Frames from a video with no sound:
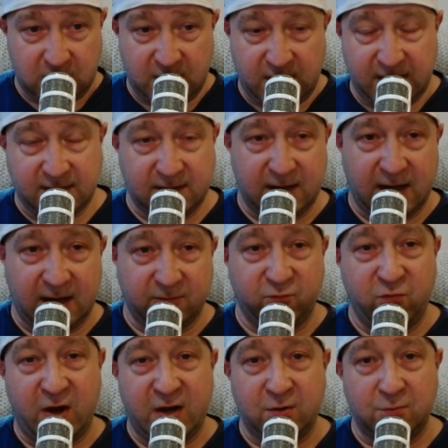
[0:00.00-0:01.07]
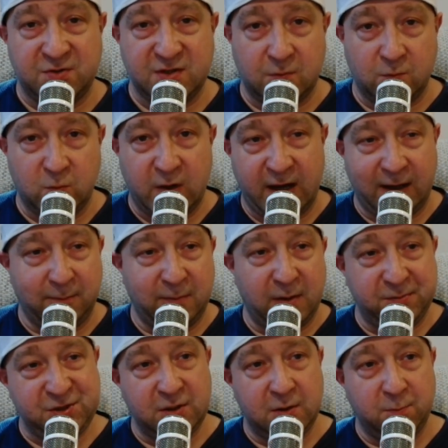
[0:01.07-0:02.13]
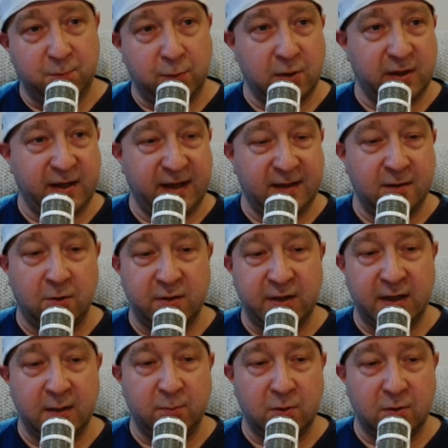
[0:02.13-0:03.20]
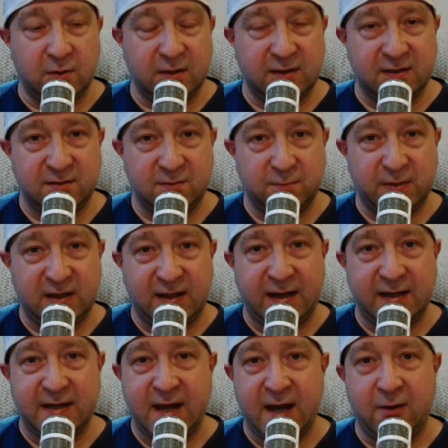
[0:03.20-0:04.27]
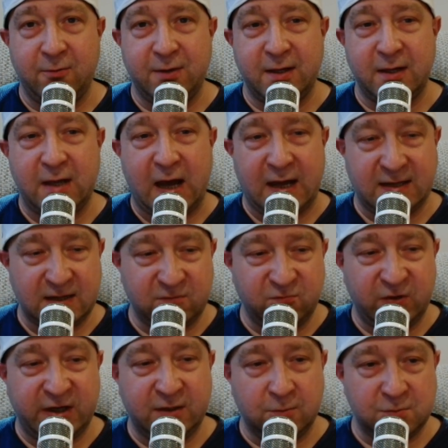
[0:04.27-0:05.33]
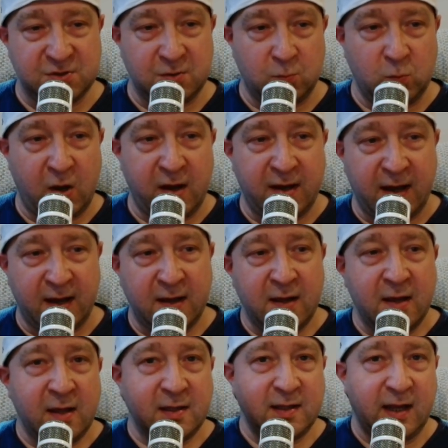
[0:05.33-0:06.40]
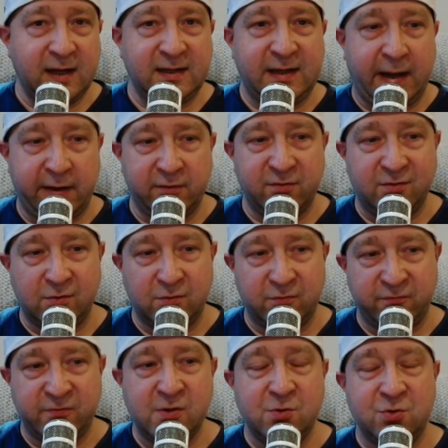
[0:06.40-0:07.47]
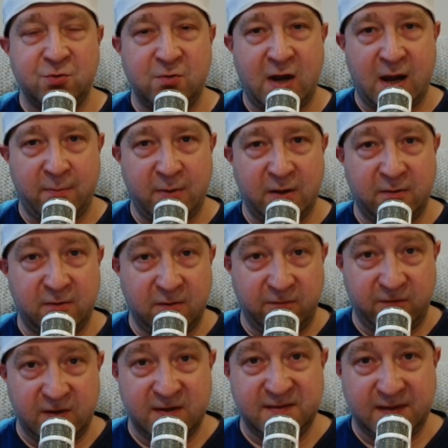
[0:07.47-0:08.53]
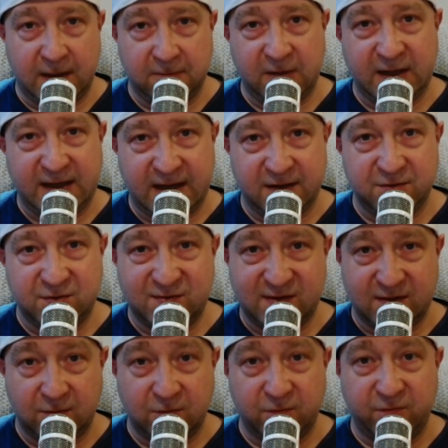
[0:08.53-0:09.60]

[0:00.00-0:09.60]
I read up somewhere, I maybe should have put it in on here, but it's a bit late now. I did read up somewhere that they cancelled Futurama. The first time they cancelled